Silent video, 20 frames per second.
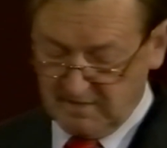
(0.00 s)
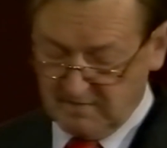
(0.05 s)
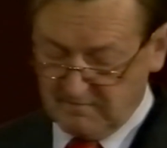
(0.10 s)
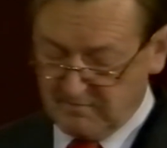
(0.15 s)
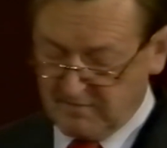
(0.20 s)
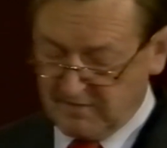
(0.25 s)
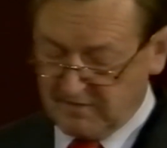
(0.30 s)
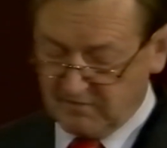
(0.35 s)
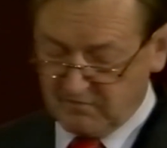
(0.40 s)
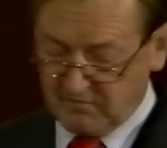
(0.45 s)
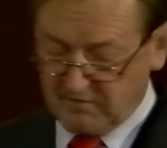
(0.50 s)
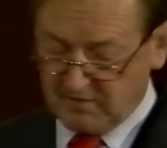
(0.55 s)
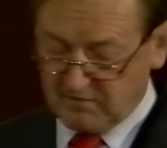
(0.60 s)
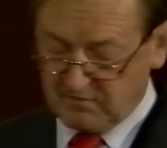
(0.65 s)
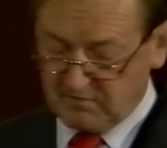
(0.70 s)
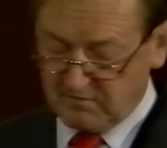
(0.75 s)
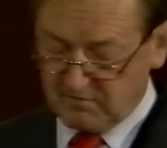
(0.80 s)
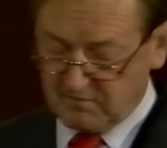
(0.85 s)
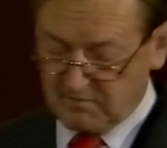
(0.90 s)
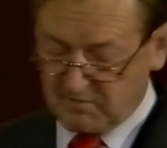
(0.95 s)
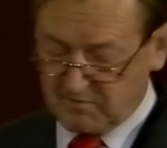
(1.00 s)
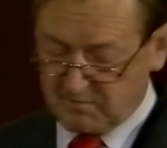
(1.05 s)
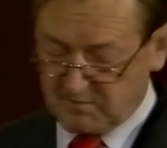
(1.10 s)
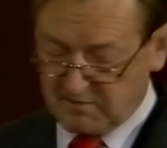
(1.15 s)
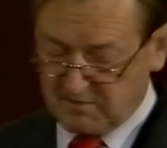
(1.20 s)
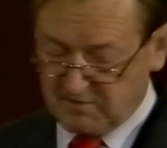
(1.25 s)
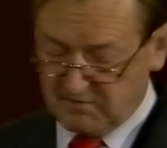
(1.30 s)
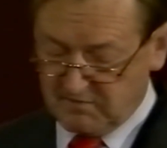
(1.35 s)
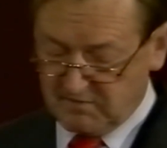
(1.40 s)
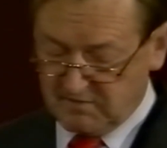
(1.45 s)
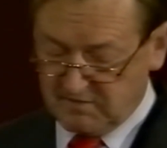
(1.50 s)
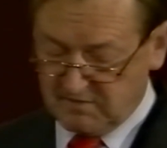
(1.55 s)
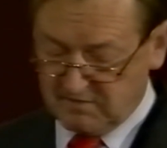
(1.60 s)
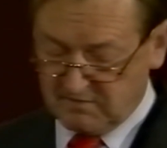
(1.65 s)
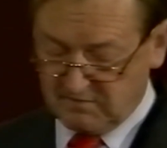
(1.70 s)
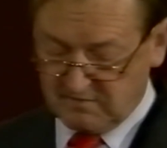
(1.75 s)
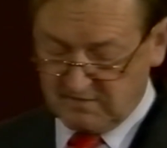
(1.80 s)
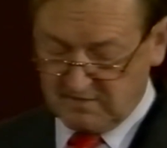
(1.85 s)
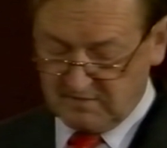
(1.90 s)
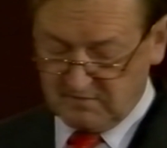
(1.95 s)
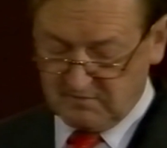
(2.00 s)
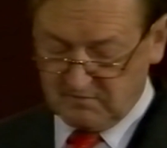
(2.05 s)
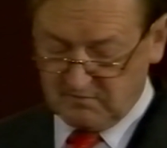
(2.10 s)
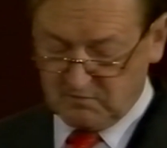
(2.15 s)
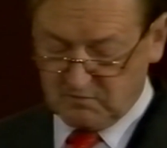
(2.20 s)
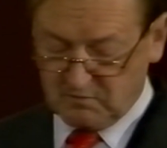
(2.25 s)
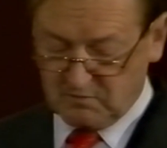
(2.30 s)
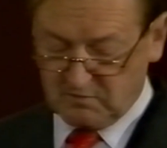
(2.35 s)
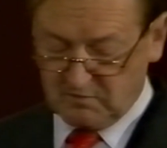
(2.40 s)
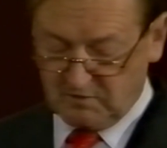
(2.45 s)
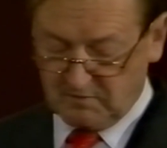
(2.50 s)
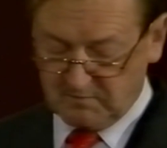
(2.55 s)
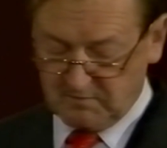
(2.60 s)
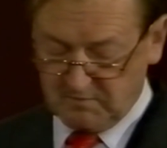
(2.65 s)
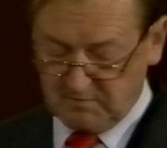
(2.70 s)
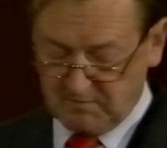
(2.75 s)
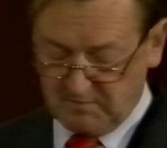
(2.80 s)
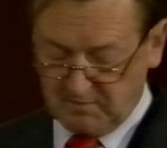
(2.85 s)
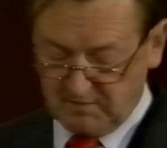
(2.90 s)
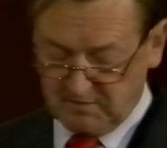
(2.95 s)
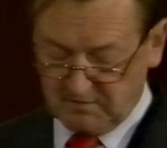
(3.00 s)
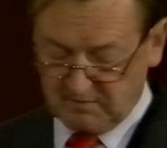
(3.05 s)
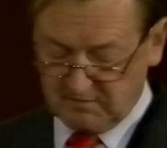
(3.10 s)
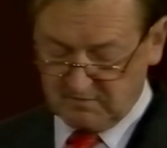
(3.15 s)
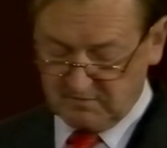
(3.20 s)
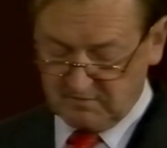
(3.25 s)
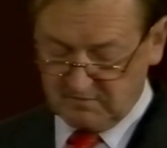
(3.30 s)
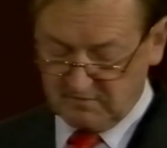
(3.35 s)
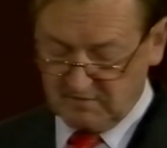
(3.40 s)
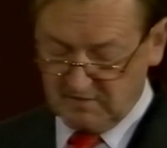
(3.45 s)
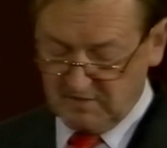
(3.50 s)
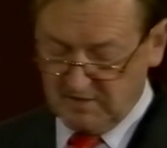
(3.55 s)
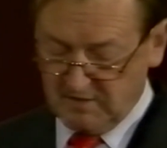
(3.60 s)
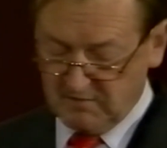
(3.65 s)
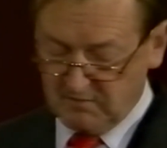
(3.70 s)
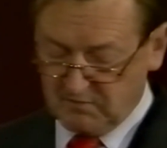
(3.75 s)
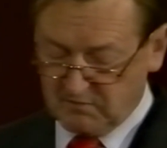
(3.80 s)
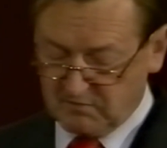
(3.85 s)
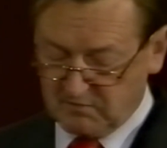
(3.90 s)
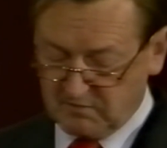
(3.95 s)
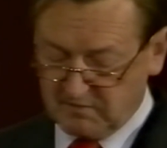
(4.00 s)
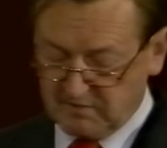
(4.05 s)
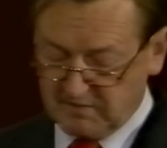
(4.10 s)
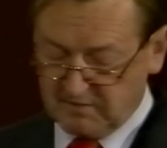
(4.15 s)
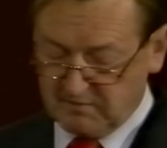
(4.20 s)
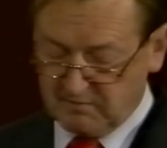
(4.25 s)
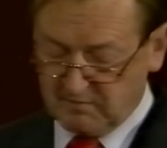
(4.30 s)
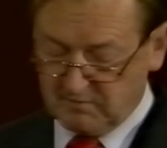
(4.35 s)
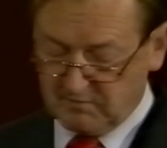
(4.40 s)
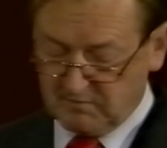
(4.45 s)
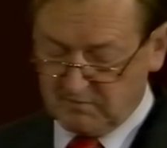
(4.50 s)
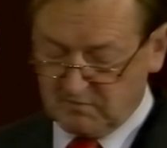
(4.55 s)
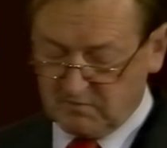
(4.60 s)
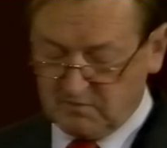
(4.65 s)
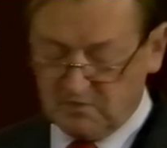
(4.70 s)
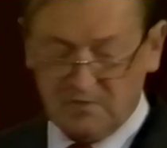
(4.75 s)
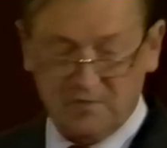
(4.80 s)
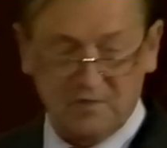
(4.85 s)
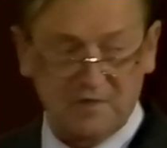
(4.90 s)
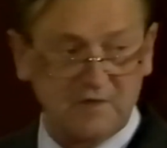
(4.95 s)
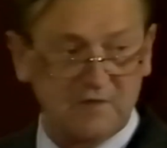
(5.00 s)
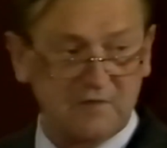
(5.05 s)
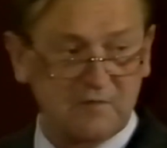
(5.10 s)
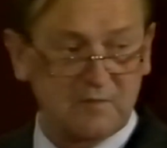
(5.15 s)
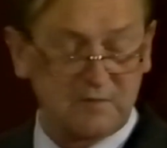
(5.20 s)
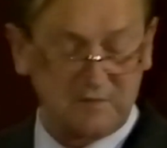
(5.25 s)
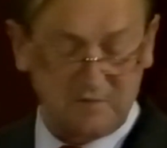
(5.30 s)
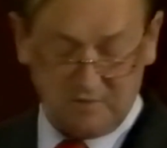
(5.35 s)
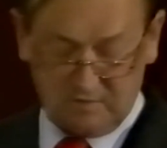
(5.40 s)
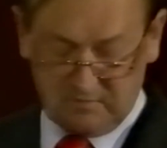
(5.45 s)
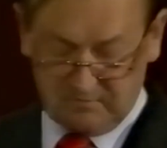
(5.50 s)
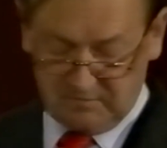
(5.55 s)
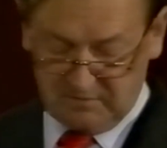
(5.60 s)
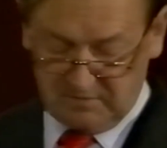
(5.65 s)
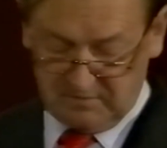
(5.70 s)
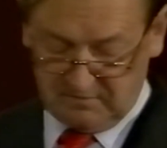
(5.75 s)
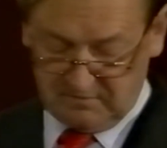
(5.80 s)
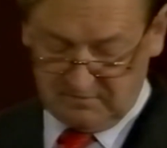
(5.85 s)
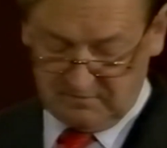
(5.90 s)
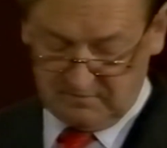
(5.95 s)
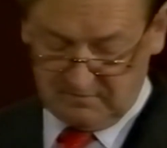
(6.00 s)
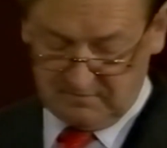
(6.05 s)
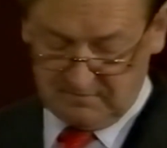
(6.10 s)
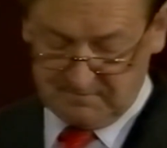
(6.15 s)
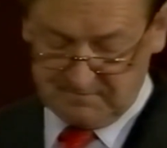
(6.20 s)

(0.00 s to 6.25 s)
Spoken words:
Manufacturers must be given the incentive to adopt the policies which will enable them to do this with confidence.